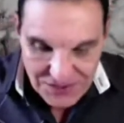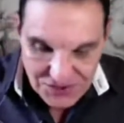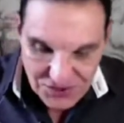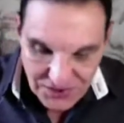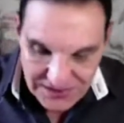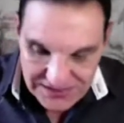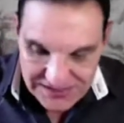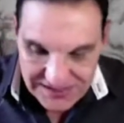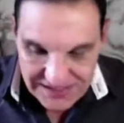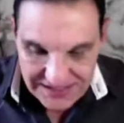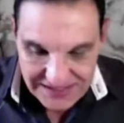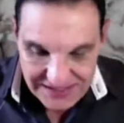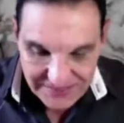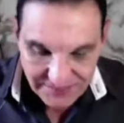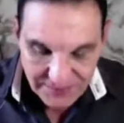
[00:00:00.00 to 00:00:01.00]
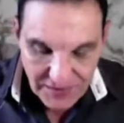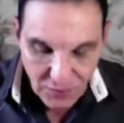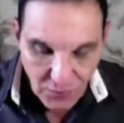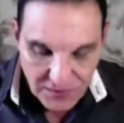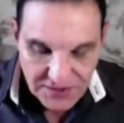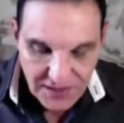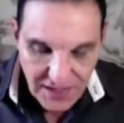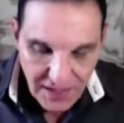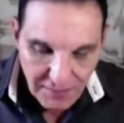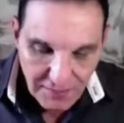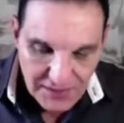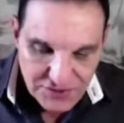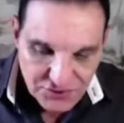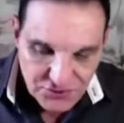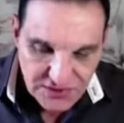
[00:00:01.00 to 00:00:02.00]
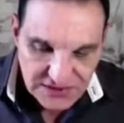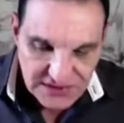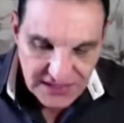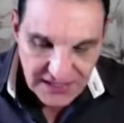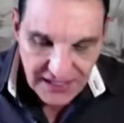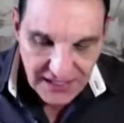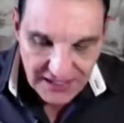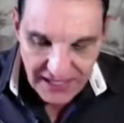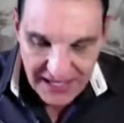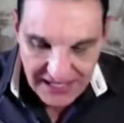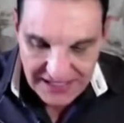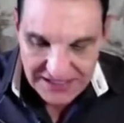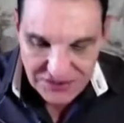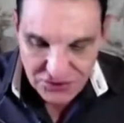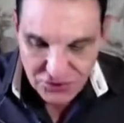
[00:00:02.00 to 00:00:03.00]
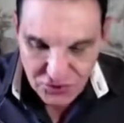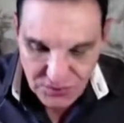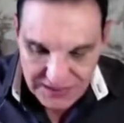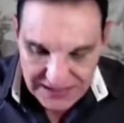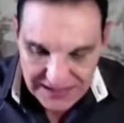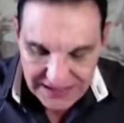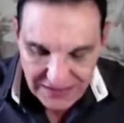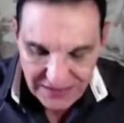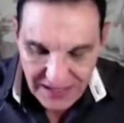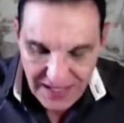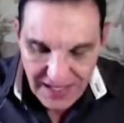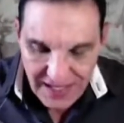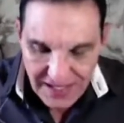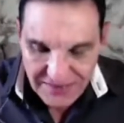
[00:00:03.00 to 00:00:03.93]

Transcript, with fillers: So he says, now watch it, by stretching out a hand to heal,